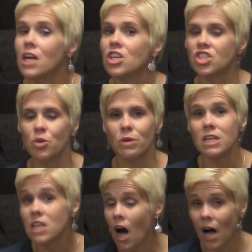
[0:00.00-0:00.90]
She would
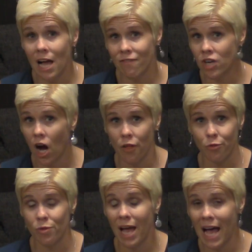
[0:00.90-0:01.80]
not have gone
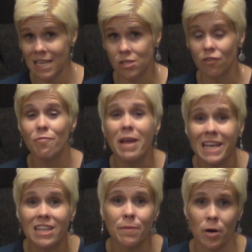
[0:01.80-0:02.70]
through the hassle of
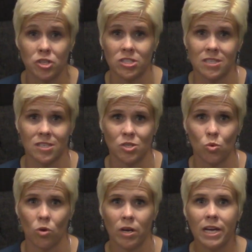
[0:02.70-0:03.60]
making the purchase in the
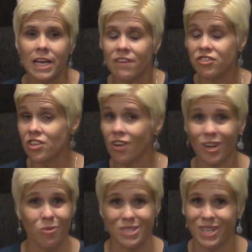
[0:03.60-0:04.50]
store if she thought
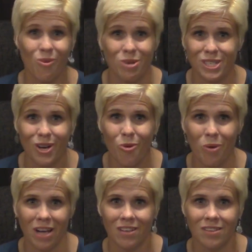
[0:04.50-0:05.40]
it wasn't going to go
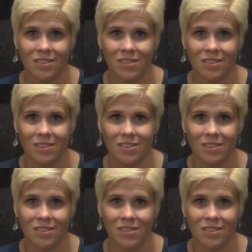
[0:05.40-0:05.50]
well.